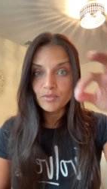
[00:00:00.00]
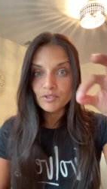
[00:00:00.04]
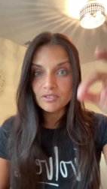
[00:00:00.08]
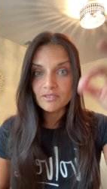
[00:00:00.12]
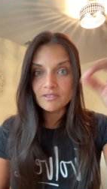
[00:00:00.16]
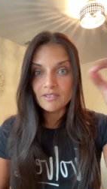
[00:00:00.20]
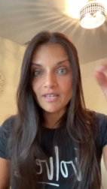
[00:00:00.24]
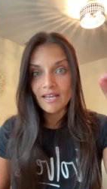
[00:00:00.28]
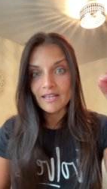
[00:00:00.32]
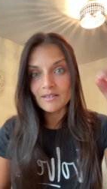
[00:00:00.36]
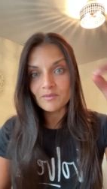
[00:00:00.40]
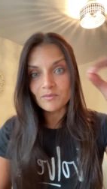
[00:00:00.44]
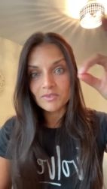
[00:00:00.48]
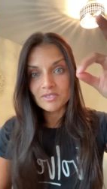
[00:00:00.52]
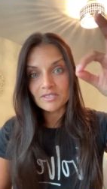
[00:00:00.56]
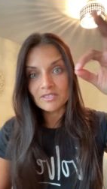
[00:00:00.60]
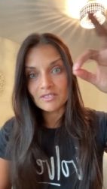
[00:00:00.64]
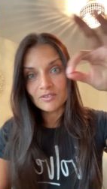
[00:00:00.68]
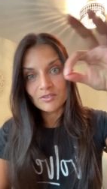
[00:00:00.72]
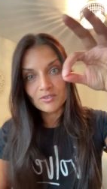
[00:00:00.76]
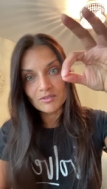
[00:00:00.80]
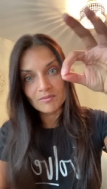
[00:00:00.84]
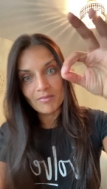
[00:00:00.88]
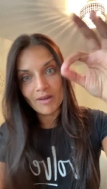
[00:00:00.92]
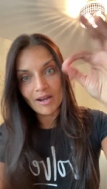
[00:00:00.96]
Put that
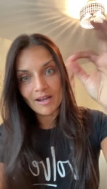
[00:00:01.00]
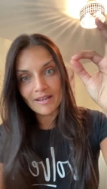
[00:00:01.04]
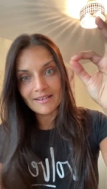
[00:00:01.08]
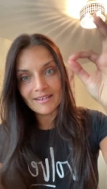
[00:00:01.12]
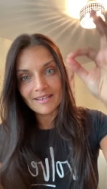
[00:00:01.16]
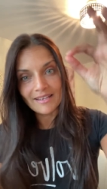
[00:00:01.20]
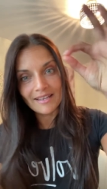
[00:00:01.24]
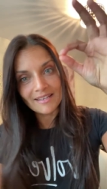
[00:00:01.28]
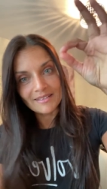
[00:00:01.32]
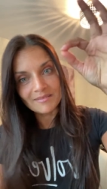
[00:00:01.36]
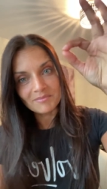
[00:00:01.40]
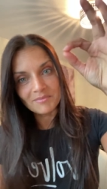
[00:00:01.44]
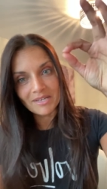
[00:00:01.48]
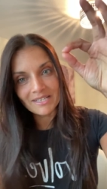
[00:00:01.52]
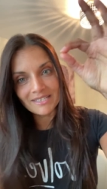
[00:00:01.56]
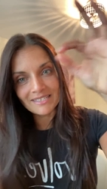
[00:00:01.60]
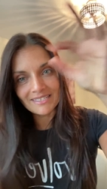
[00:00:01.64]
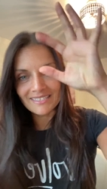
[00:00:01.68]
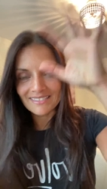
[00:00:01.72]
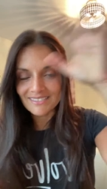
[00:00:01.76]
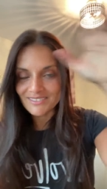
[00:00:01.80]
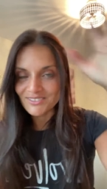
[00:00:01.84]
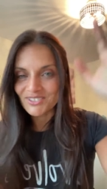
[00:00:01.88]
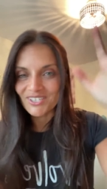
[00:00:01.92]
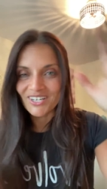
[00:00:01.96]
with a good body and
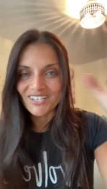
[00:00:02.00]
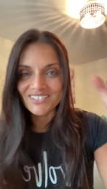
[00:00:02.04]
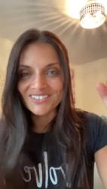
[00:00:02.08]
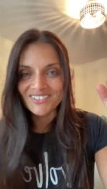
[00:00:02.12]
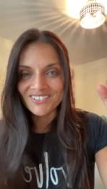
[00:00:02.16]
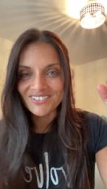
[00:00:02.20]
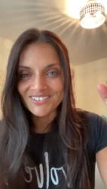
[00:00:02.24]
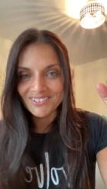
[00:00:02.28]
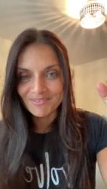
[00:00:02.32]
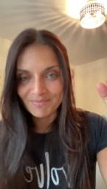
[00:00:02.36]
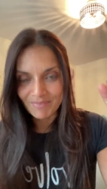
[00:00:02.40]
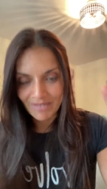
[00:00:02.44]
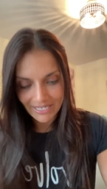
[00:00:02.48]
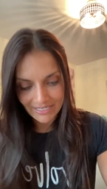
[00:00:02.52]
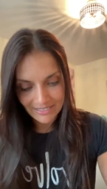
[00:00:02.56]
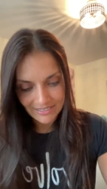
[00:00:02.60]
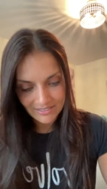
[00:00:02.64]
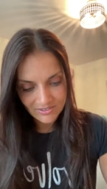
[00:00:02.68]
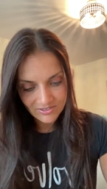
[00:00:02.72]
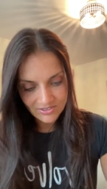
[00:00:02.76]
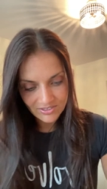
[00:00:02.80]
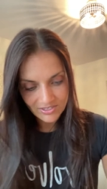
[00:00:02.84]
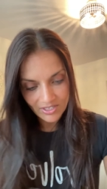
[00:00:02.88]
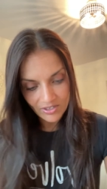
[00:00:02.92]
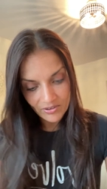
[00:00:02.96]
money, you got the whole
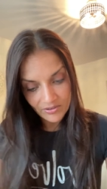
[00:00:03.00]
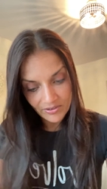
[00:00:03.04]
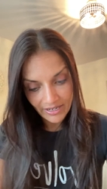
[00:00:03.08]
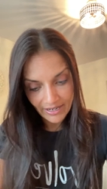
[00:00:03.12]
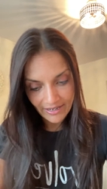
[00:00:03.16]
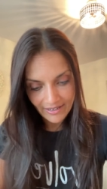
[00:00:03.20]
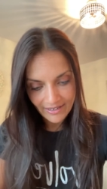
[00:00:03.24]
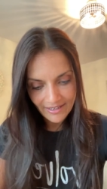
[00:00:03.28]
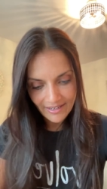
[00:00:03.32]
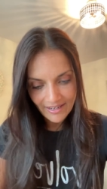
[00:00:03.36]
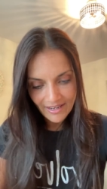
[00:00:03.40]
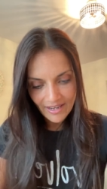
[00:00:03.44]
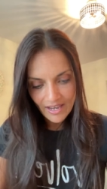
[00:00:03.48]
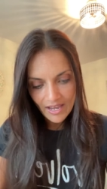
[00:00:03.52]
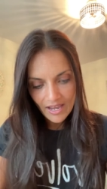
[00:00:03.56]
package. Okay.